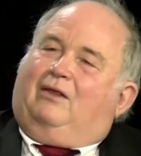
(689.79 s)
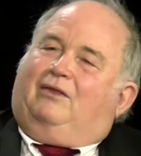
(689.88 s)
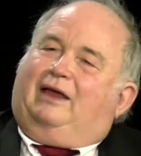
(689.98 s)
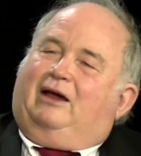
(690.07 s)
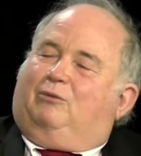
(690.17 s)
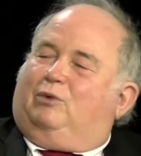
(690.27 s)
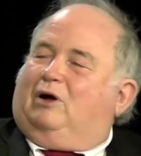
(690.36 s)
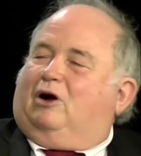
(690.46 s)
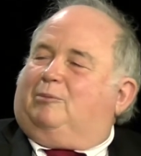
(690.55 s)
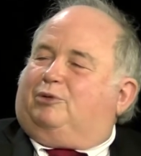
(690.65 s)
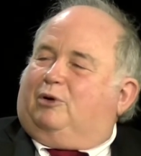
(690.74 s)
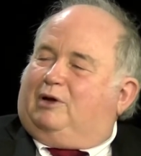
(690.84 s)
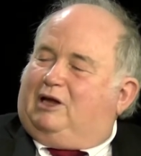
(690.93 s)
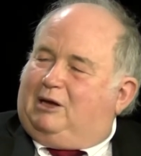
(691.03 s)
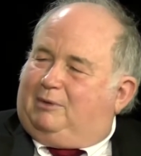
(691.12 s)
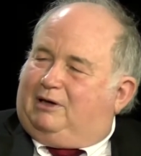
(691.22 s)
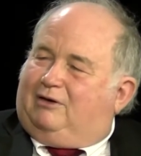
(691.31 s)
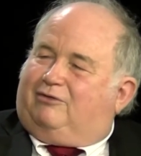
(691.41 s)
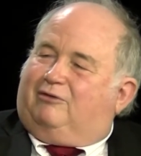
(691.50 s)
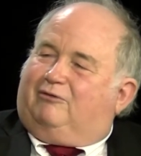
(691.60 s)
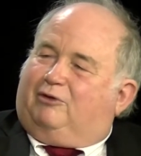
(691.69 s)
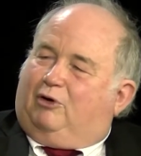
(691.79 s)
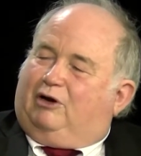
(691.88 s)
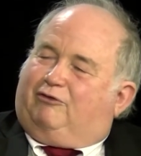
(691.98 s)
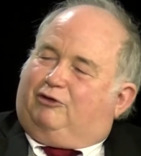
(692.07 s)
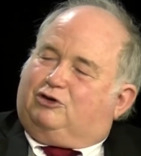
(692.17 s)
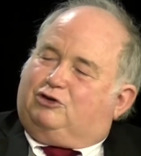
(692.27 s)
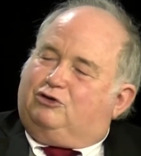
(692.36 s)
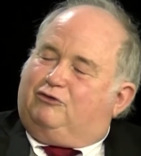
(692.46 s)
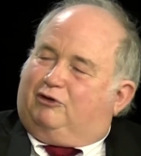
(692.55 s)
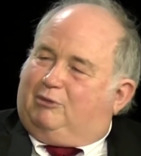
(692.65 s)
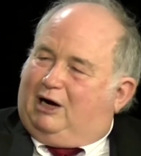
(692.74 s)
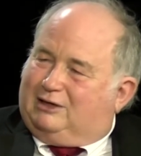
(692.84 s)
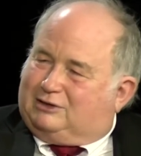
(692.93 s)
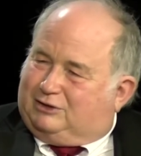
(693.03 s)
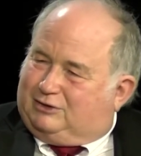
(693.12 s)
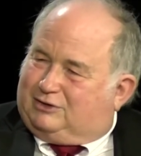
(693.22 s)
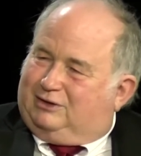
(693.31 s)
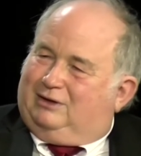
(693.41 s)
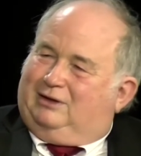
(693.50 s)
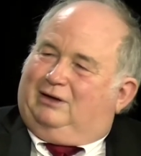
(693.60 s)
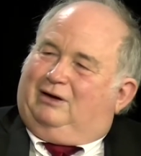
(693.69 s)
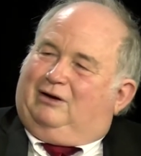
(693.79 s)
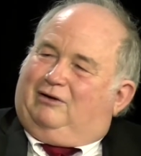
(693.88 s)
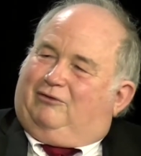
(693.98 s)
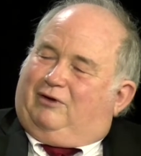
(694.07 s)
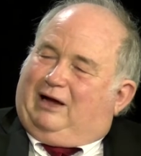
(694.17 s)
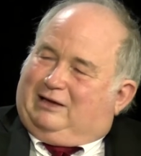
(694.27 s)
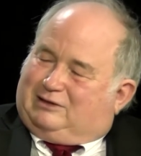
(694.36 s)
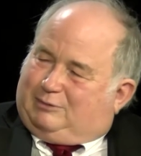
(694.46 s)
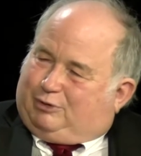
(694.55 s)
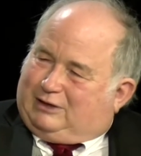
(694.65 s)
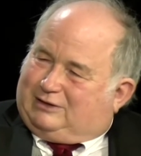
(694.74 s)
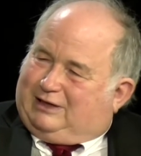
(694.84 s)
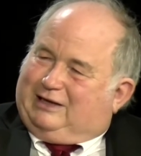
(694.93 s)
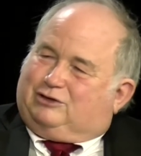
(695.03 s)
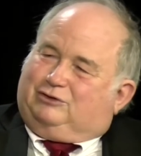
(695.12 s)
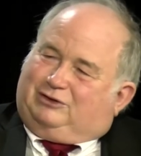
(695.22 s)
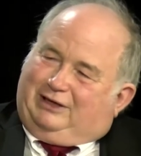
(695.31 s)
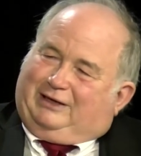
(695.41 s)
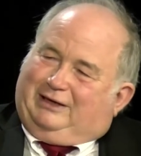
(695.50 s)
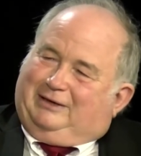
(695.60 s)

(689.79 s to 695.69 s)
They are prohibited from voting for 2 Vermonters as the presidential ticket.